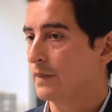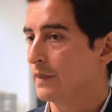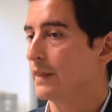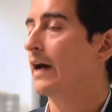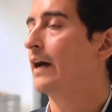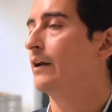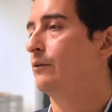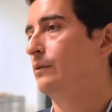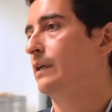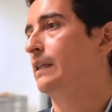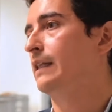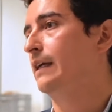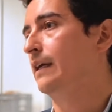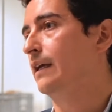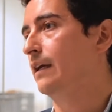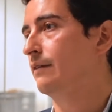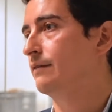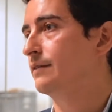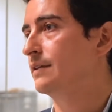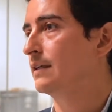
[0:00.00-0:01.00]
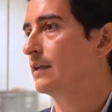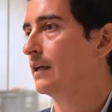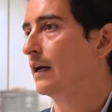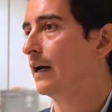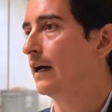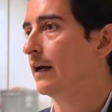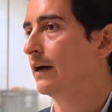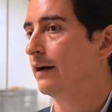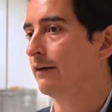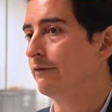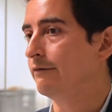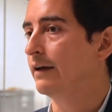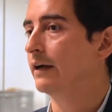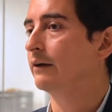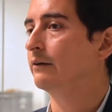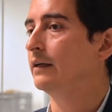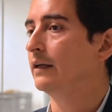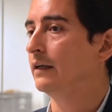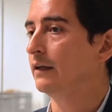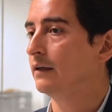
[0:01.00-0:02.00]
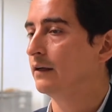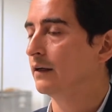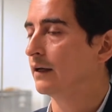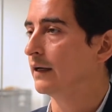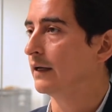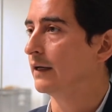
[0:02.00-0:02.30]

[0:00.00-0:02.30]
that really gives a very